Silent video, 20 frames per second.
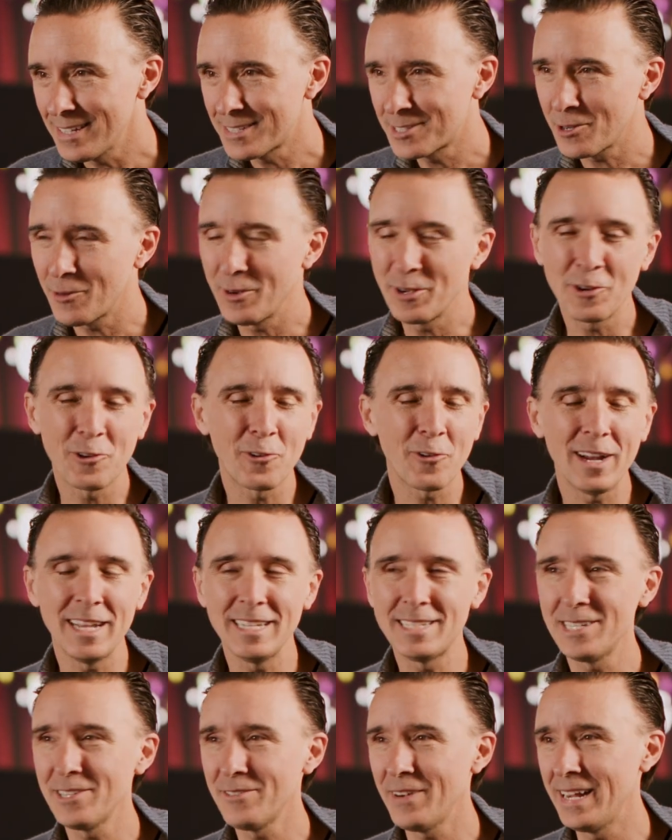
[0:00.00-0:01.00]
It's going
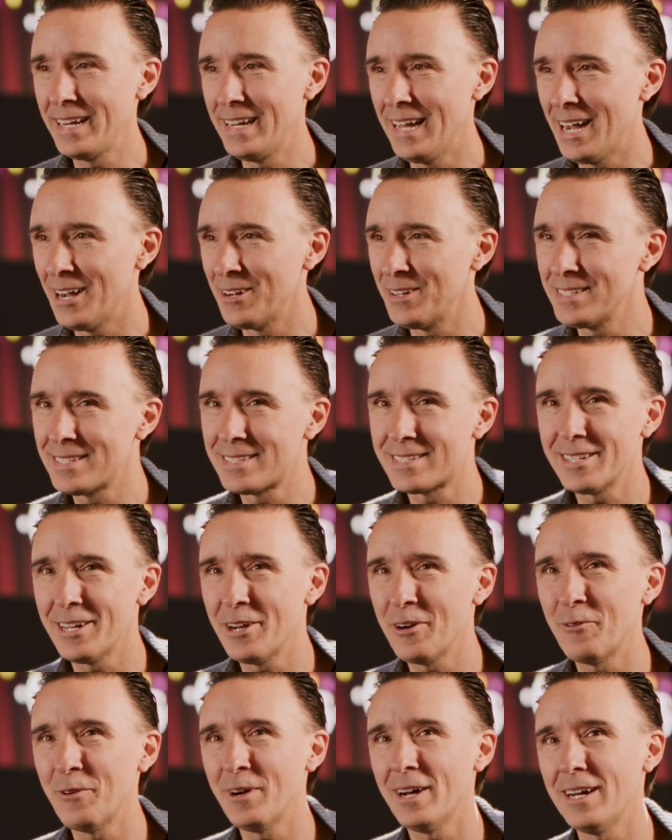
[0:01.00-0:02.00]
crazy right now. And
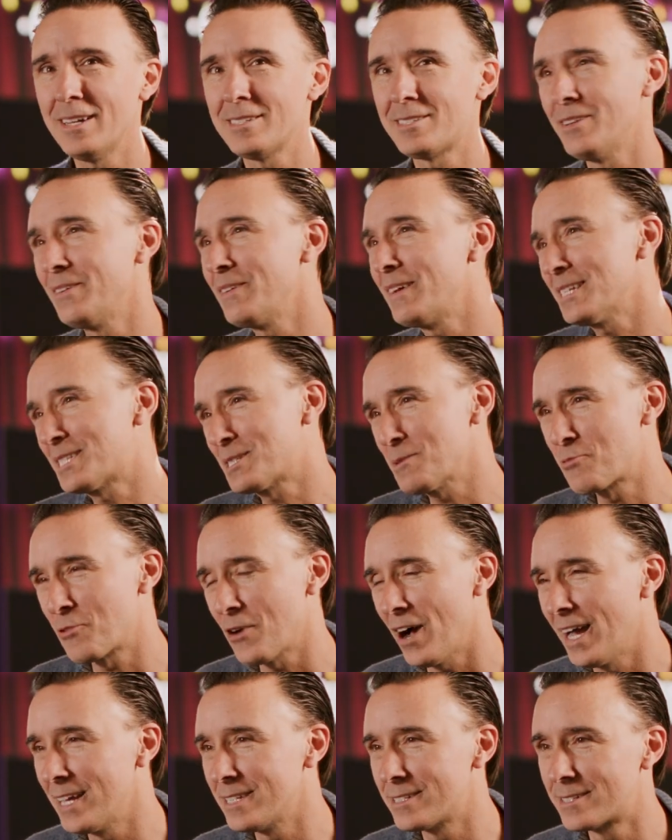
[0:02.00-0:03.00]
so you get
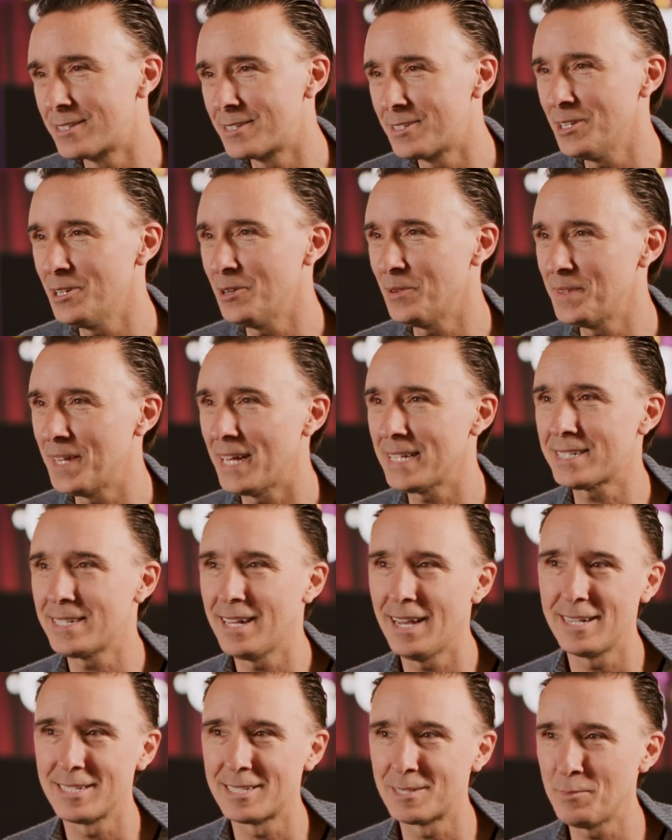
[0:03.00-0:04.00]
surprised too, and that's
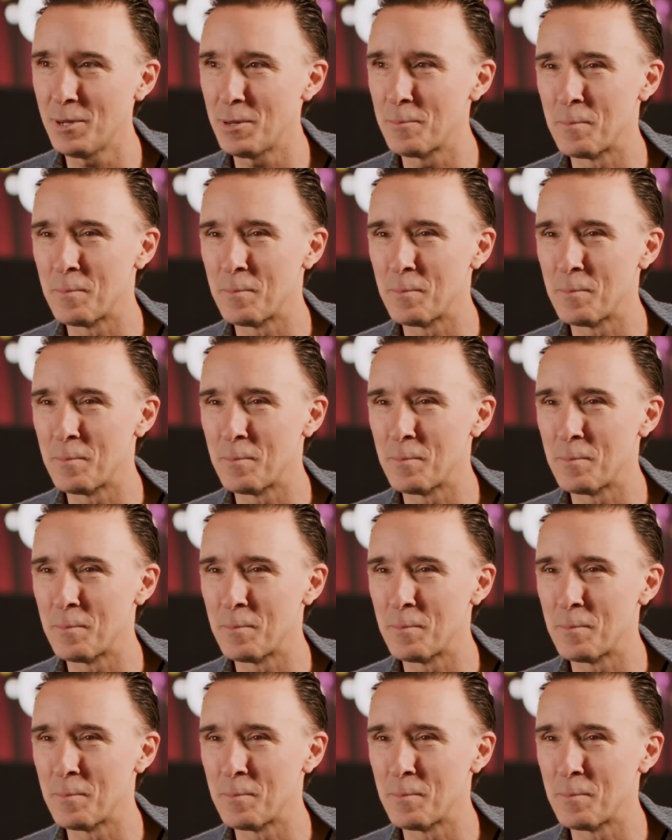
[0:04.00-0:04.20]
nice.